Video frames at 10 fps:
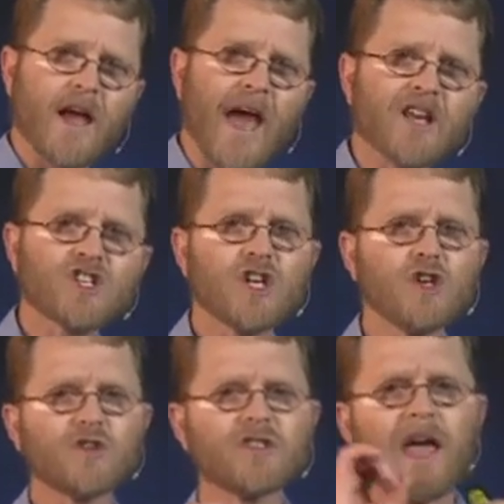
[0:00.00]
And she
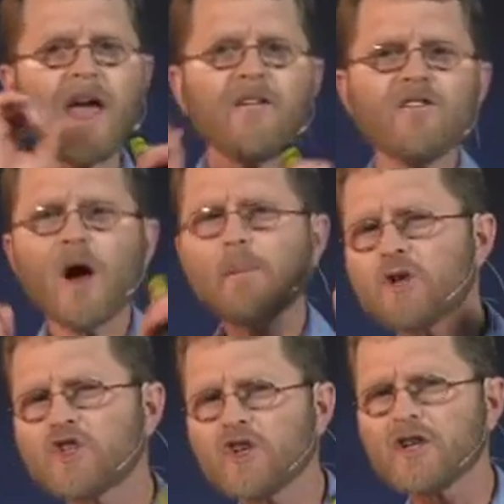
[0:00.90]
used every
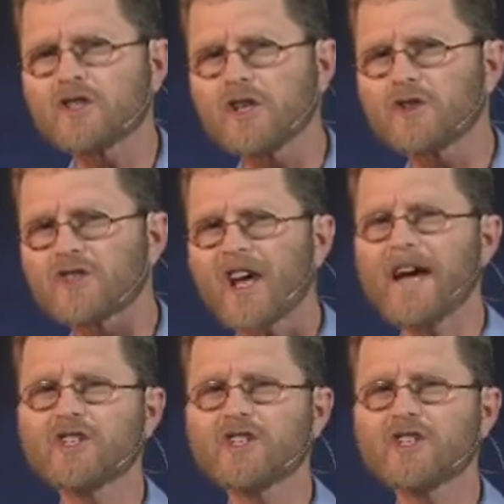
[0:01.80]
opportunity to say